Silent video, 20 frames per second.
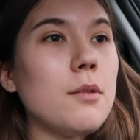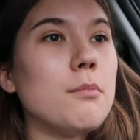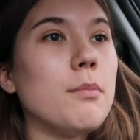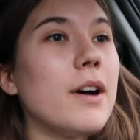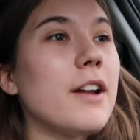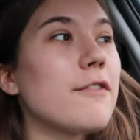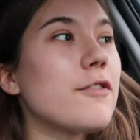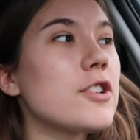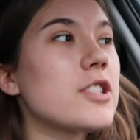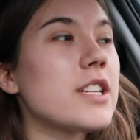
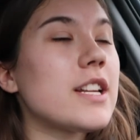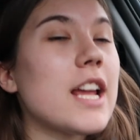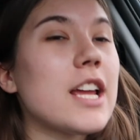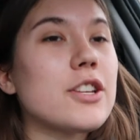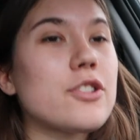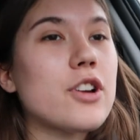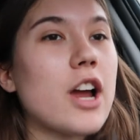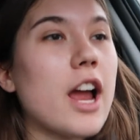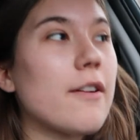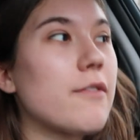But for
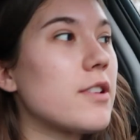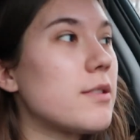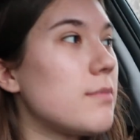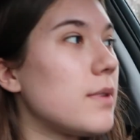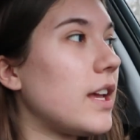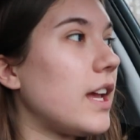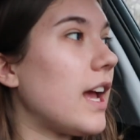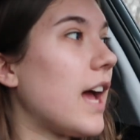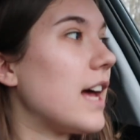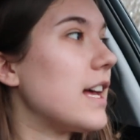today's drive with
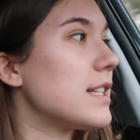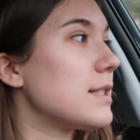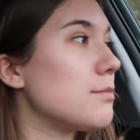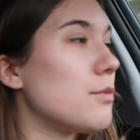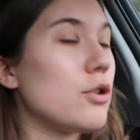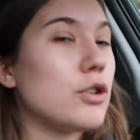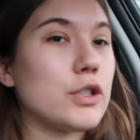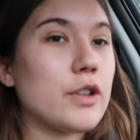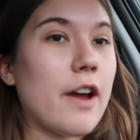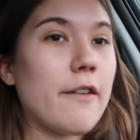me, as
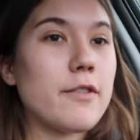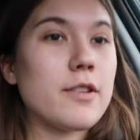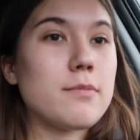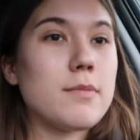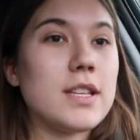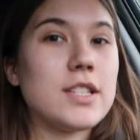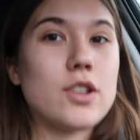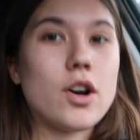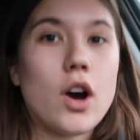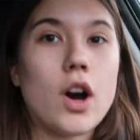most drive with
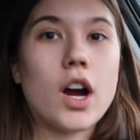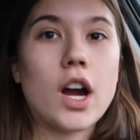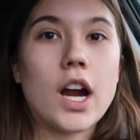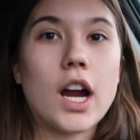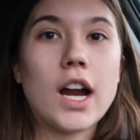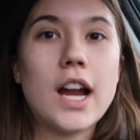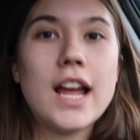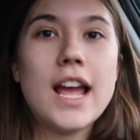me's are,